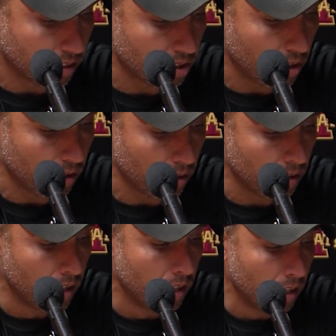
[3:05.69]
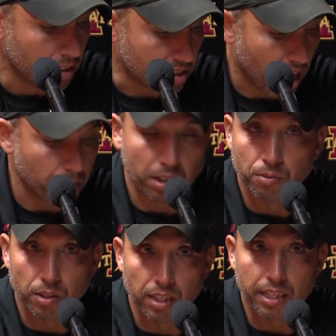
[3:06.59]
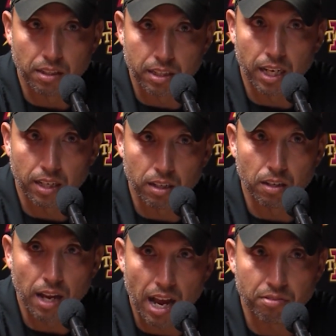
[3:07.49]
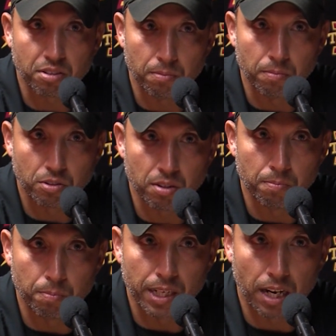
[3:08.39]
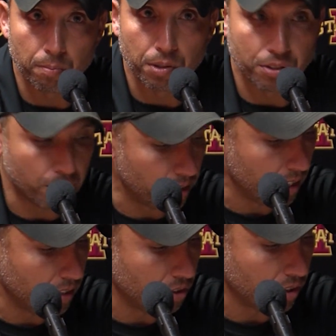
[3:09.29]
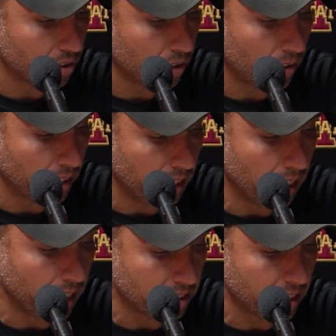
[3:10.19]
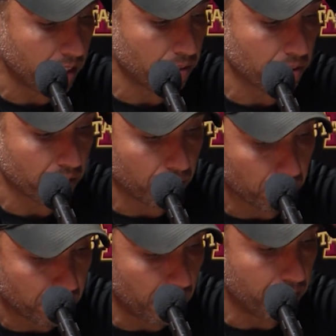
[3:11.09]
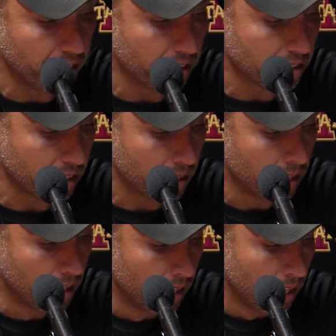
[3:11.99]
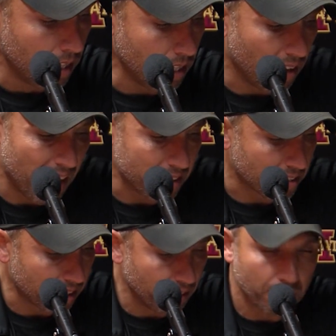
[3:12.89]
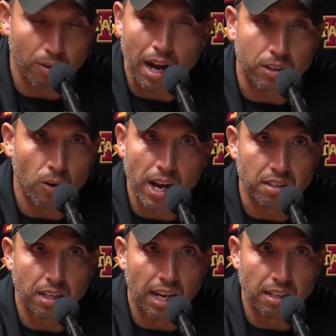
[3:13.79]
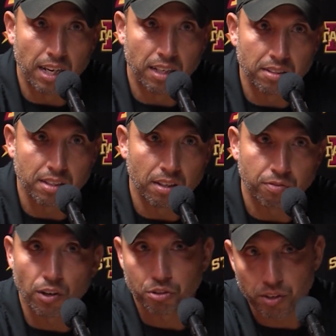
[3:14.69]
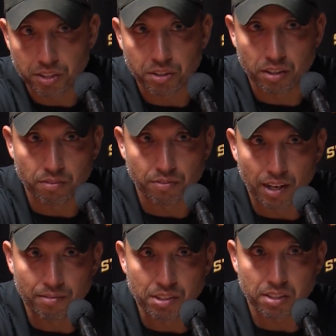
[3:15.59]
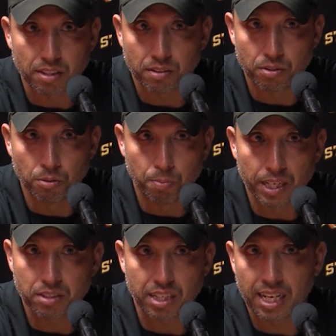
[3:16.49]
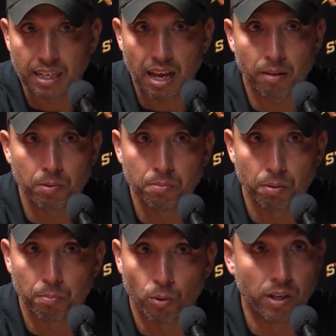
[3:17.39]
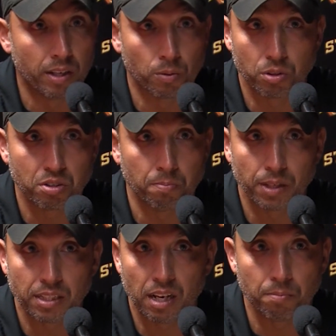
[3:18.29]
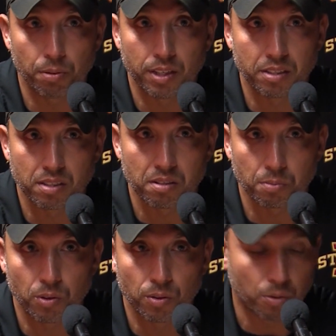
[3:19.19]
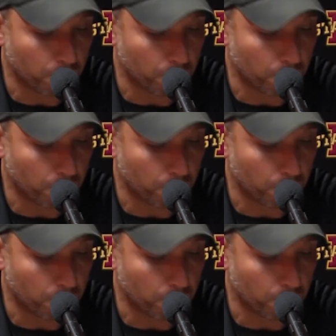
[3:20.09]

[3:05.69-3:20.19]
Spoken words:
saw Sama really kind of have some big opportunities. You saw Eli Sanders and Cartavius, and, you know, honestly, even Rocco had as the frustration of obviously the two picks can't happen, but boy, there were some big time plays and some critical